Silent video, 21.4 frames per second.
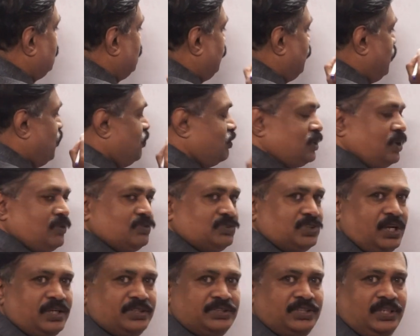some amount of
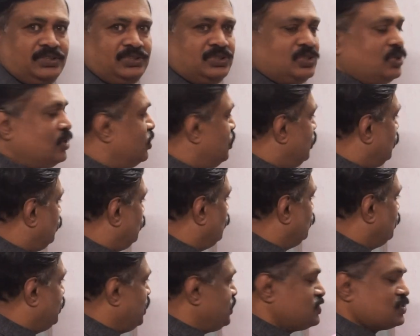charges
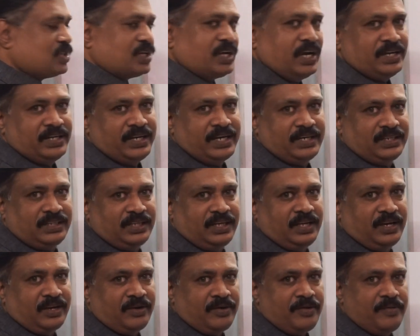to this
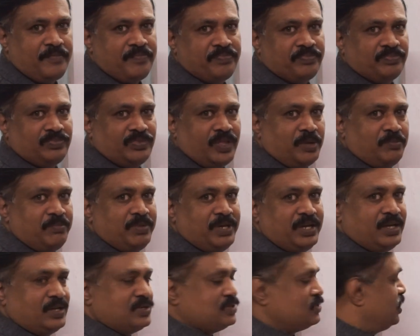conductor. That
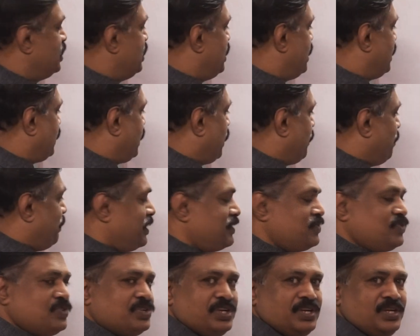means
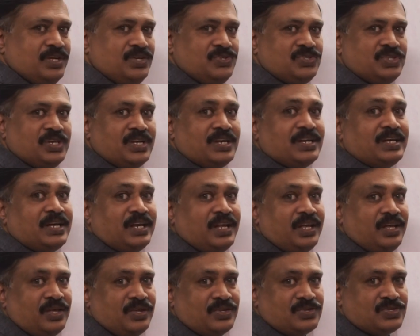capacity is
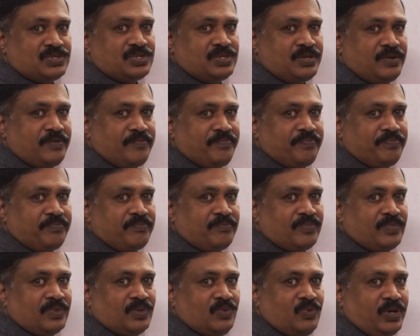increased.
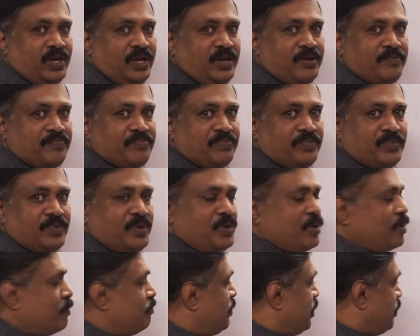Okay,
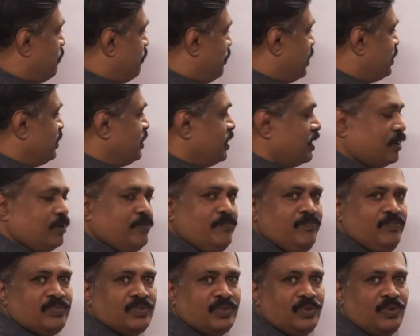by
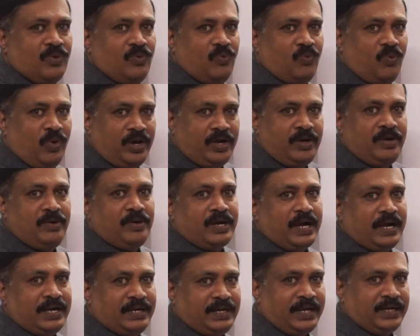bringing one
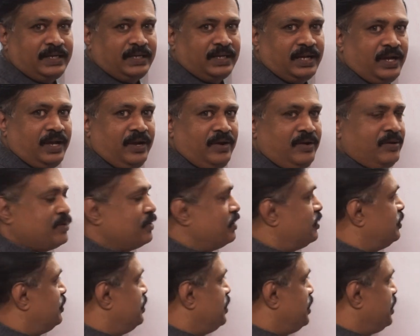conductor
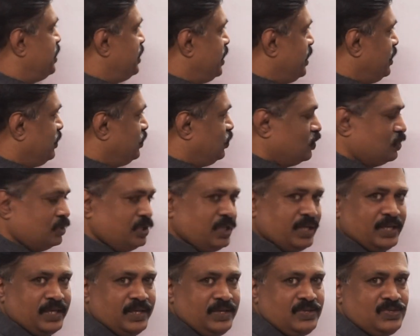near to
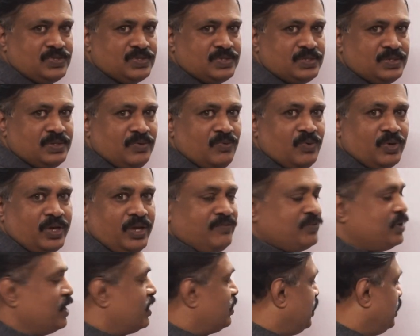this. Okay,
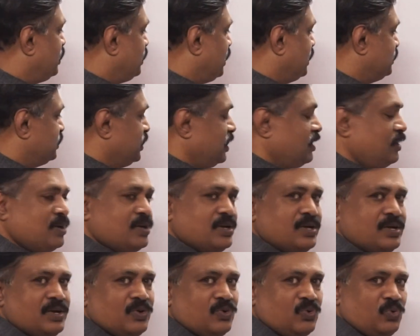we are not touching,
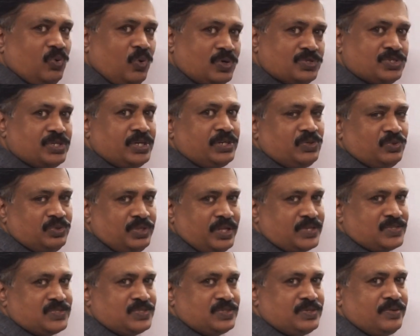closer to
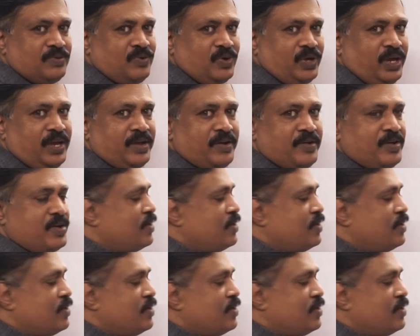this. Okay,